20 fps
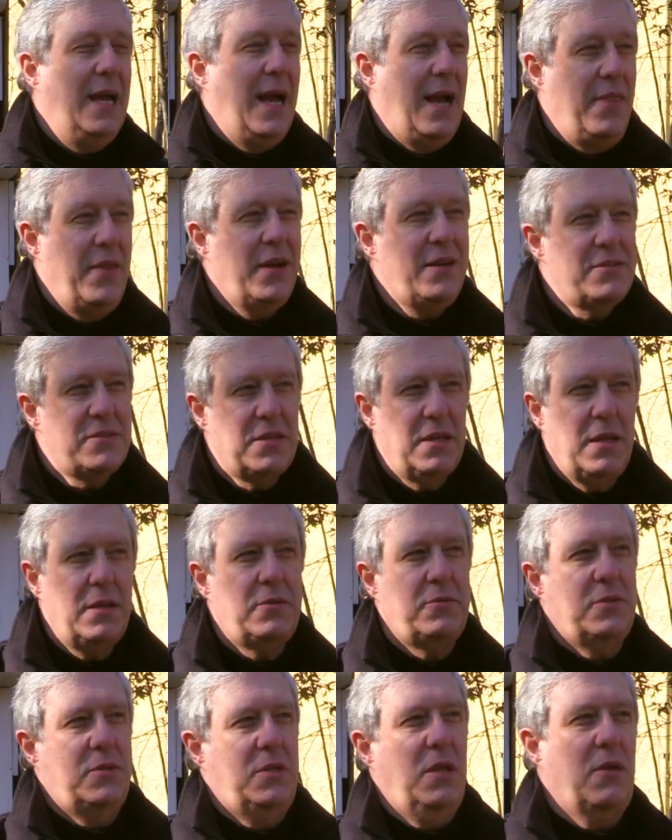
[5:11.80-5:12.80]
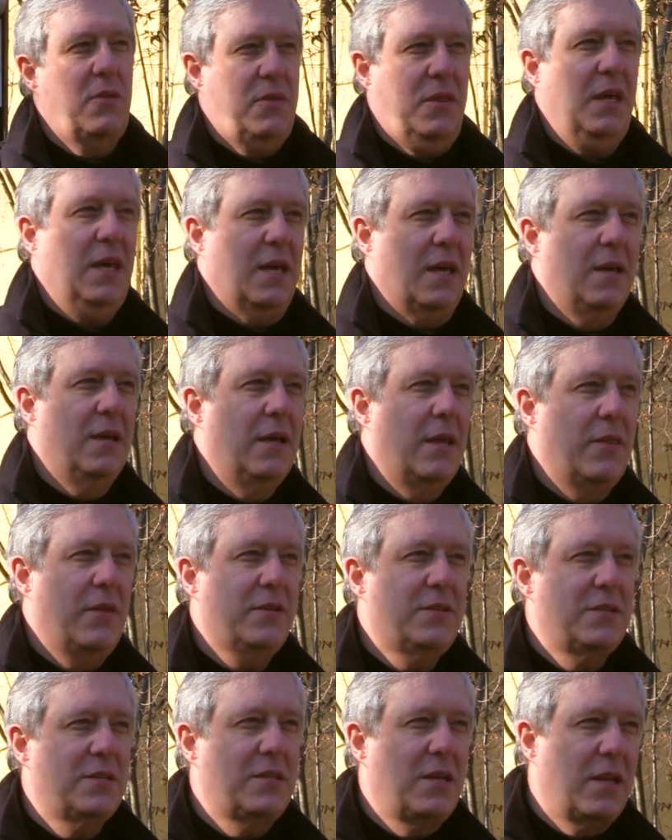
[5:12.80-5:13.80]
And there is an interesting thing.
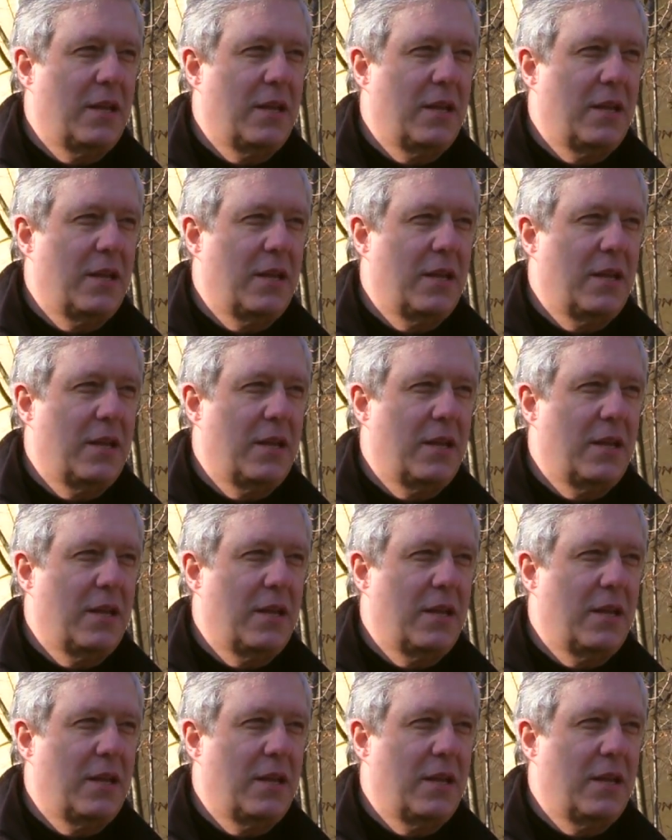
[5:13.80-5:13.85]
This is a